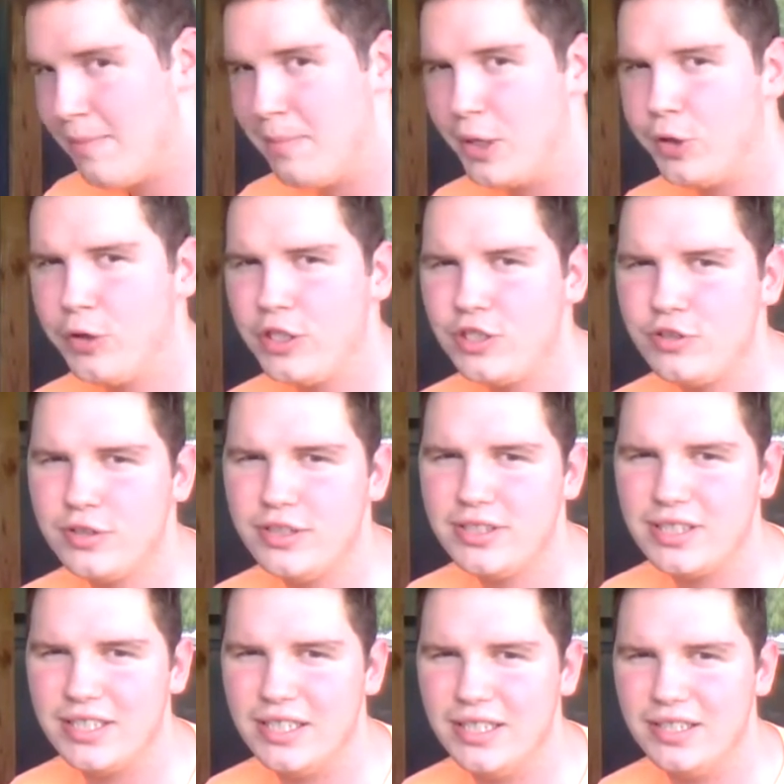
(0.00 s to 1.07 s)
But
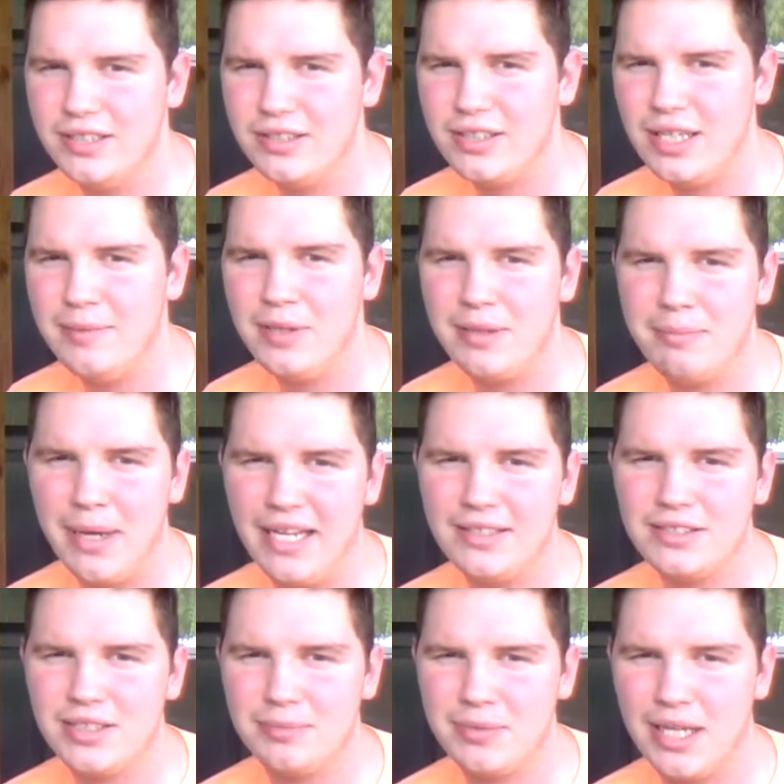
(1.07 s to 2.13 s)
orchestras and even in
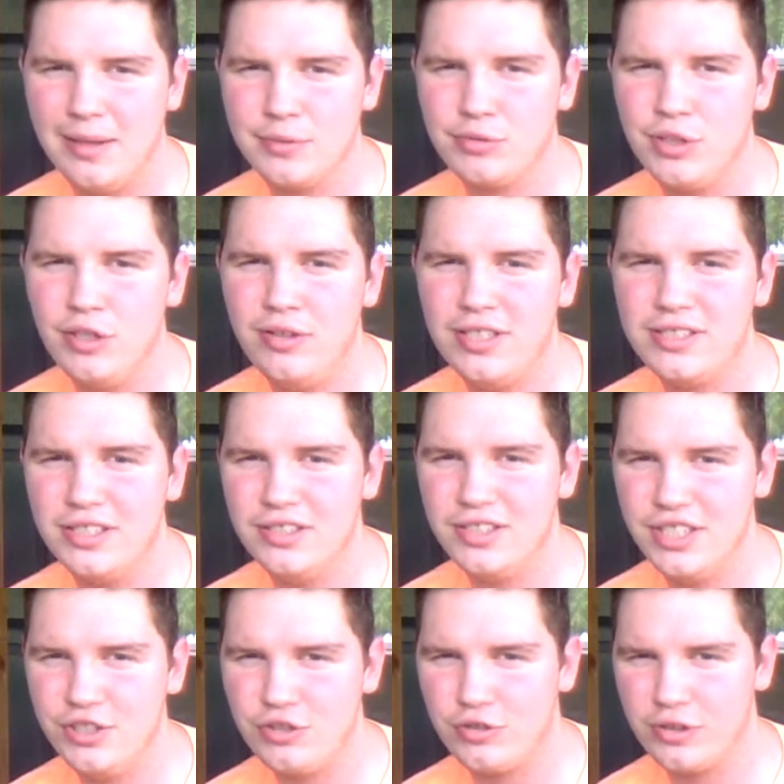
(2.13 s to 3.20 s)
bands sometimes we do this
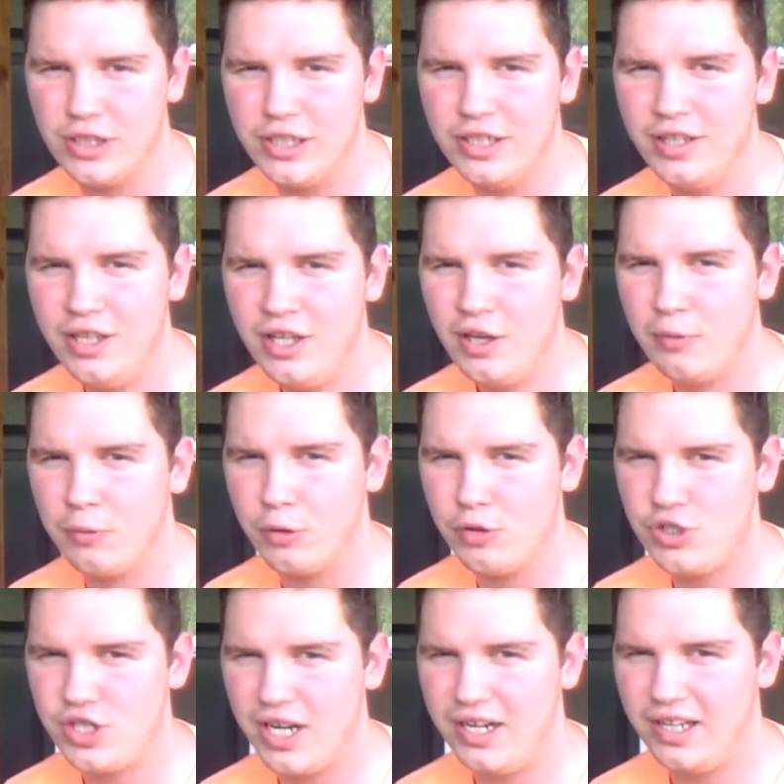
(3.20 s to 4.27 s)
intentionally. We'll
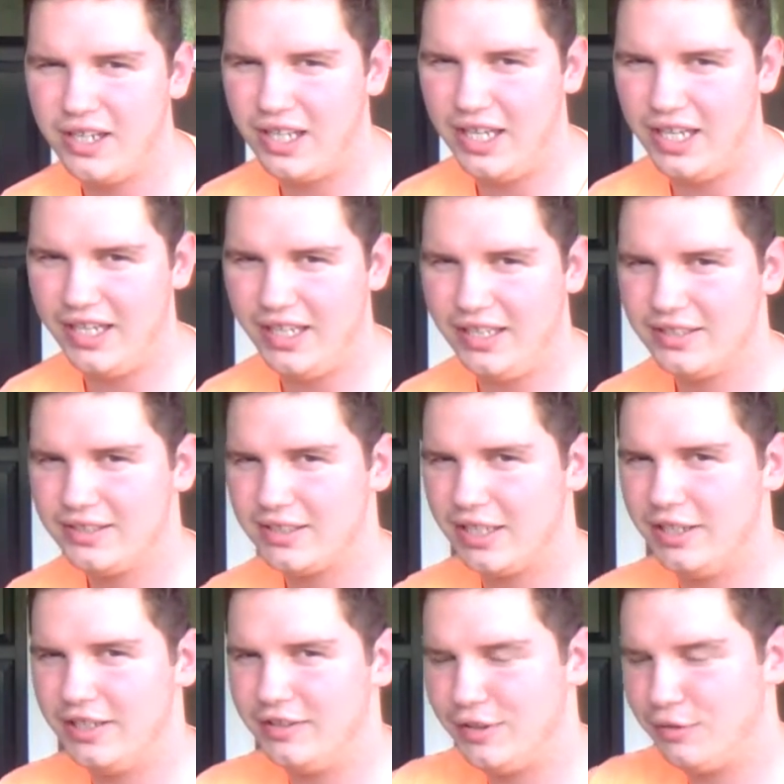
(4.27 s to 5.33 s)
shade a key,
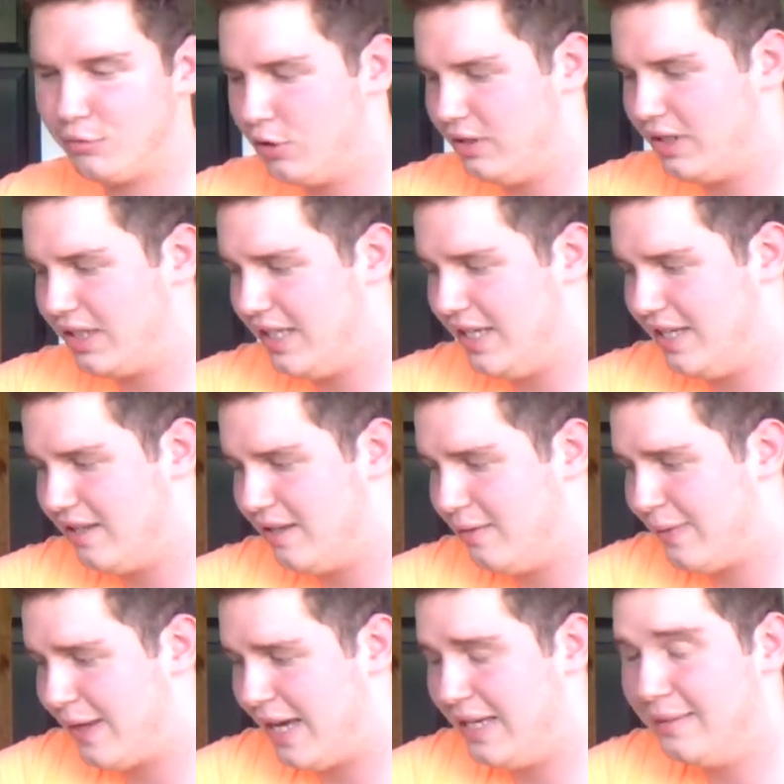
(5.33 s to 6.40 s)
say we're in the key
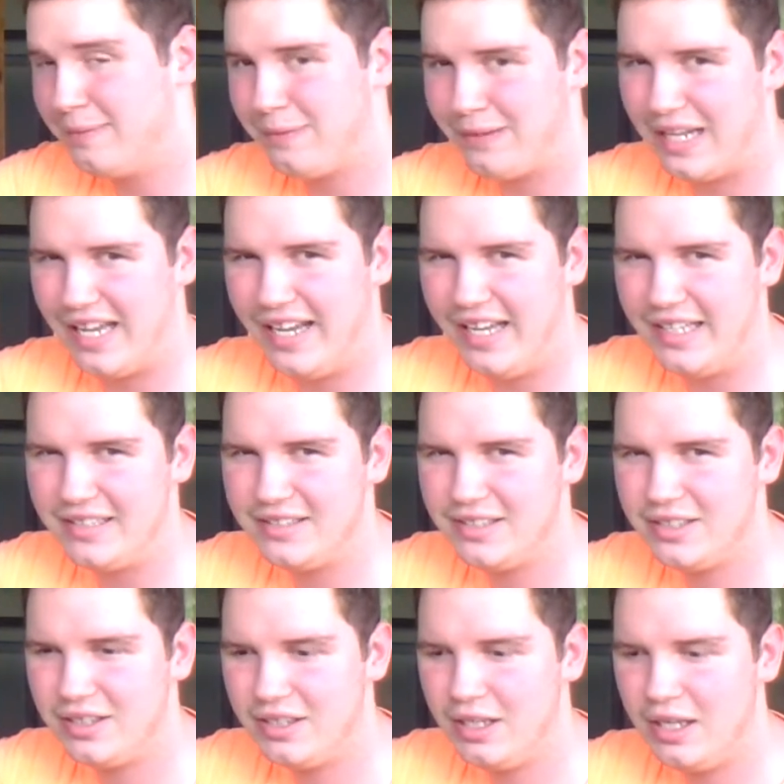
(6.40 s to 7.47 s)
of A flat.